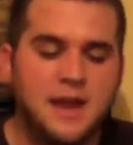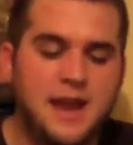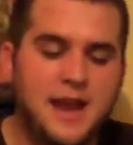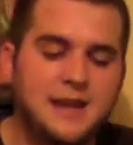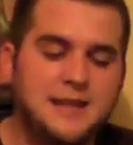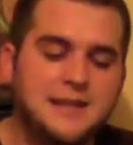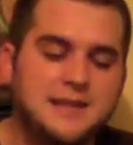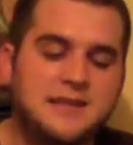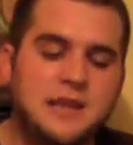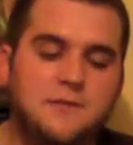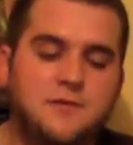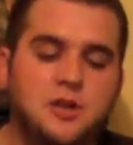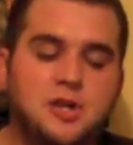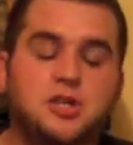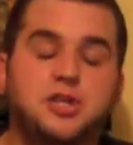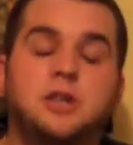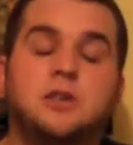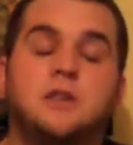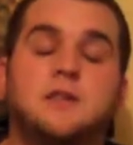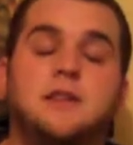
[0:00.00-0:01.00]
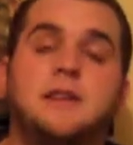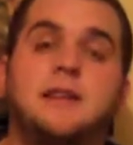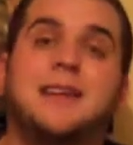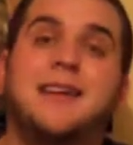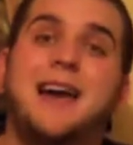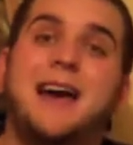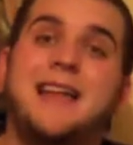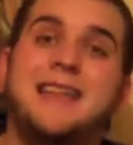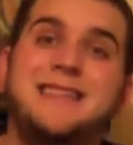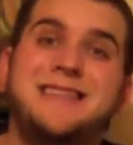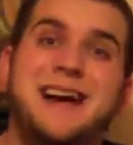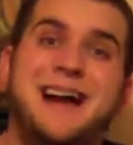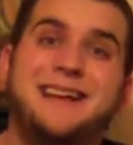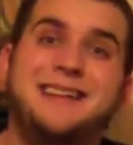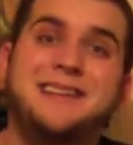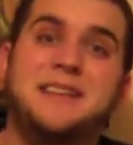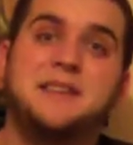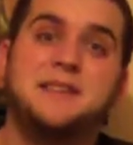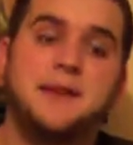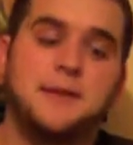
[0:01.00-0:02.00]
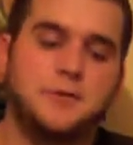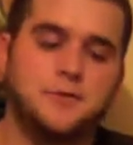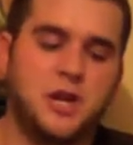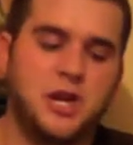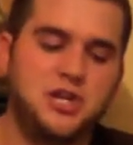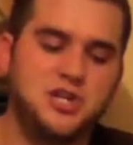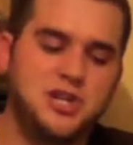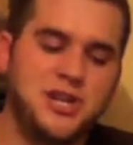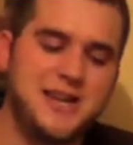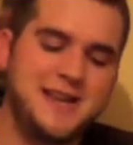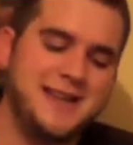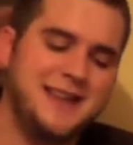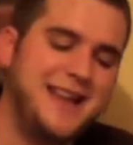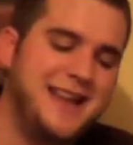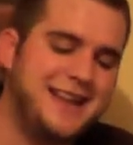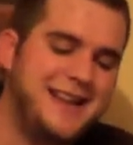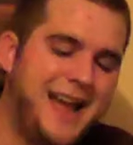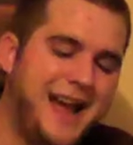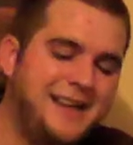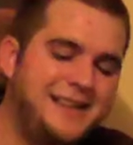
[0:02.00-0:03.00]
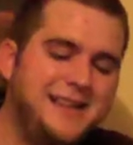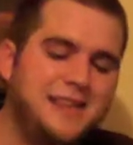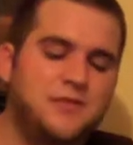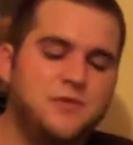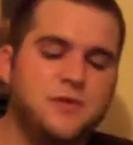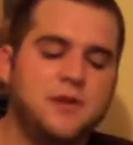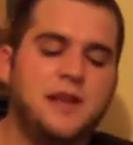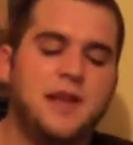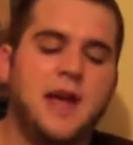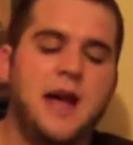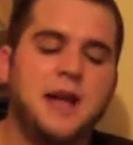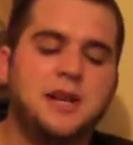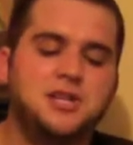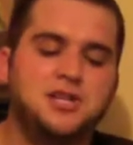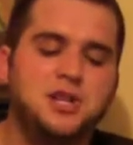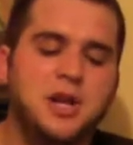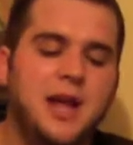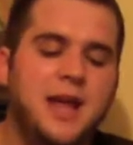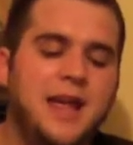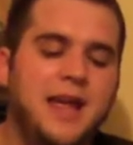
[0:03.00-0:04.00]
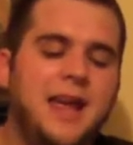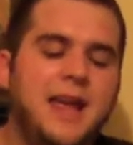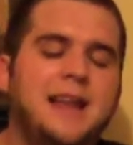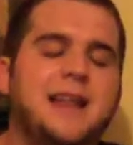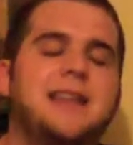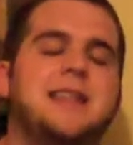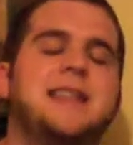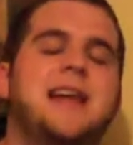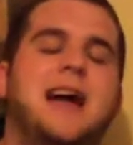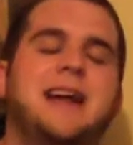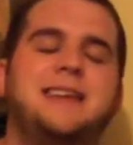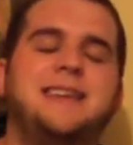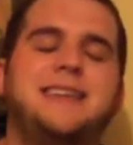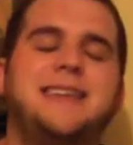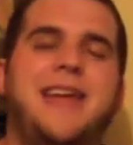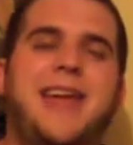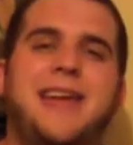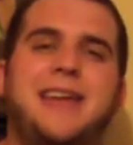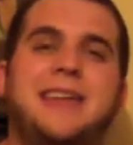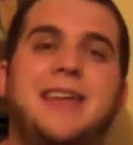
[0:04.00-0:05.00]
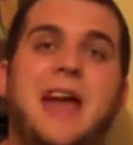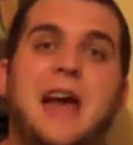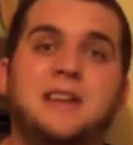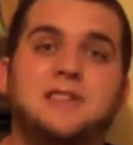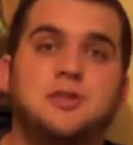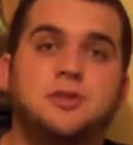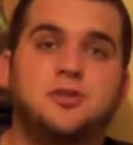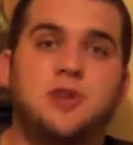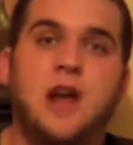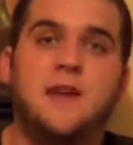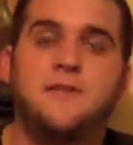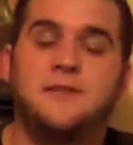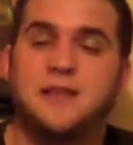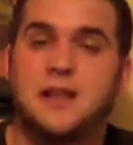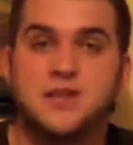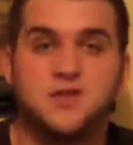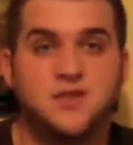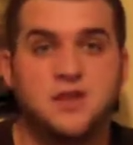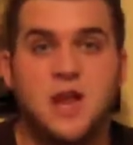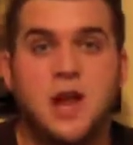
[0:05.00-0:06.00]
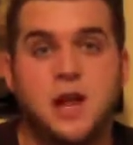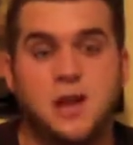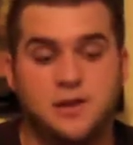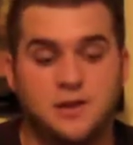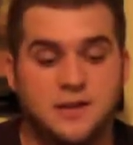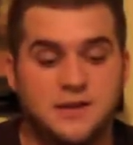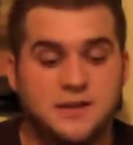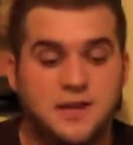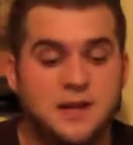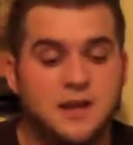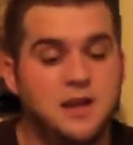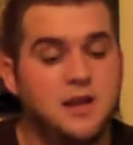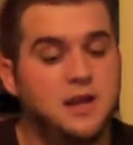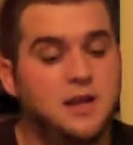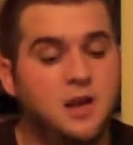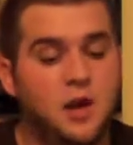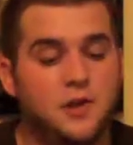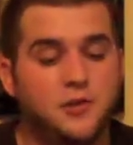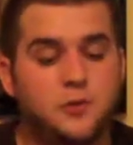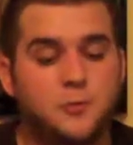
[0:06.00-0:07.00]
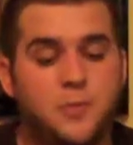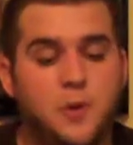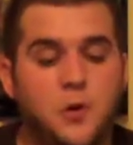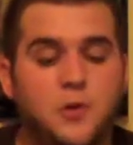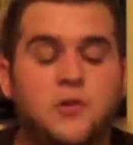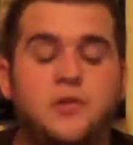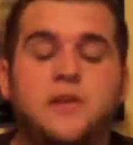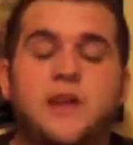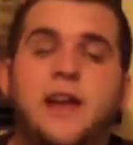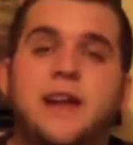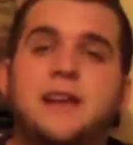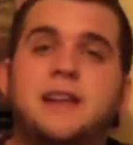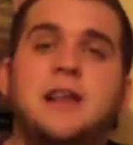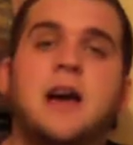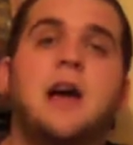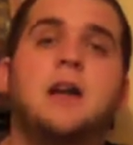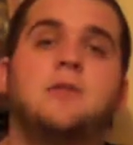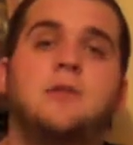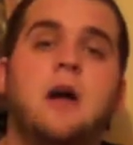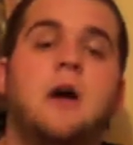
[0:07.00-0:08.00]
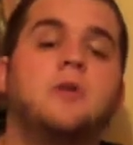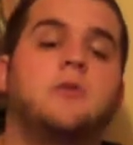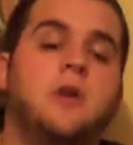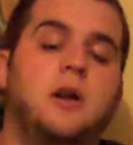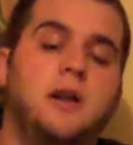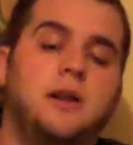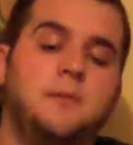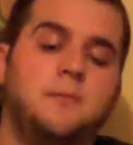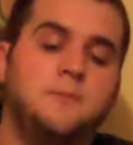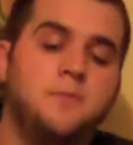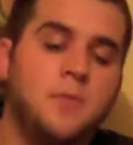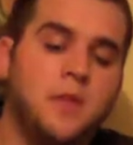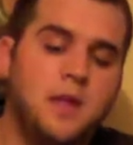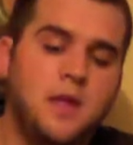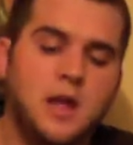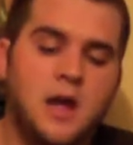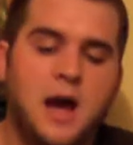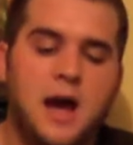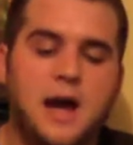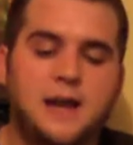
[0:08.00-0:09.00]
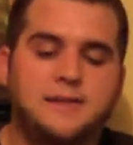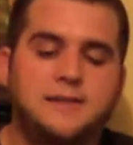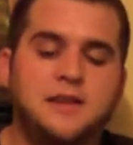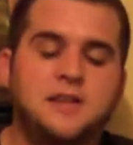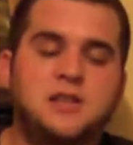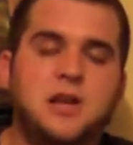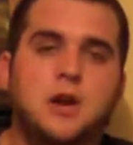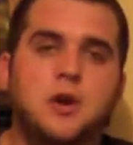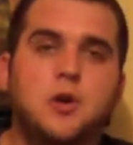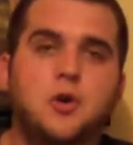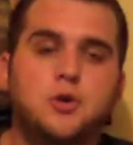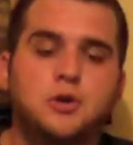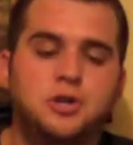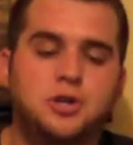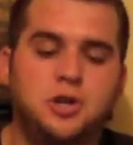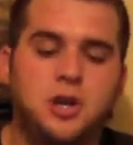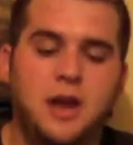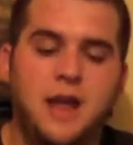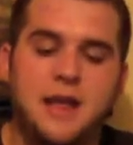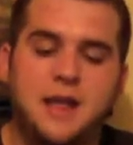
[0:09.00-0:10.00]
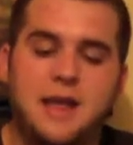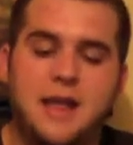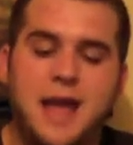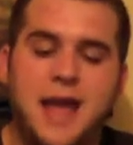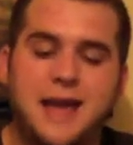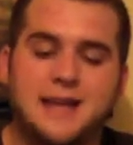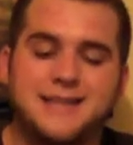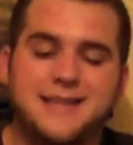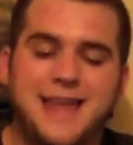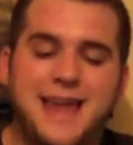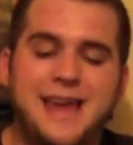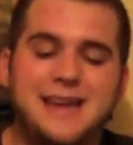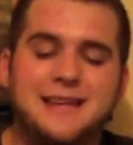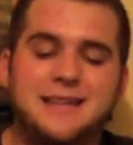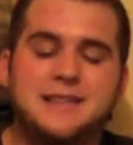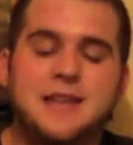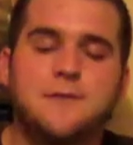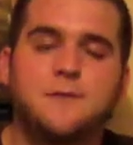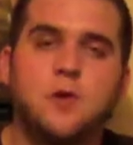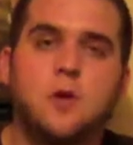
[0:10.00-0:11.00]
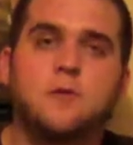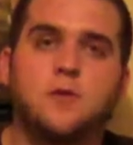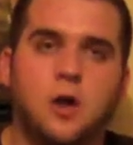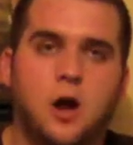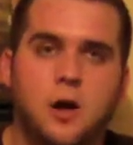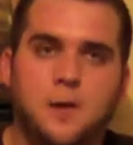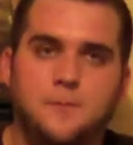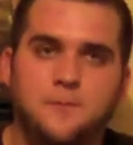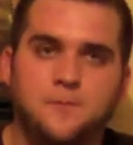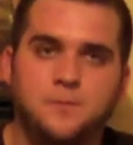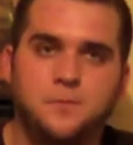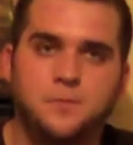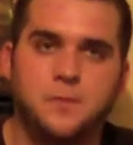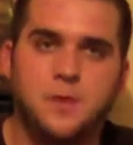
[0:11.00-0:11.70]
87 agility, a 90 acceleration, 93 catch, and a 98 catch in traffic. That's ridiculous. He also boasts an 89 route running. TJ Housh has 87 overall,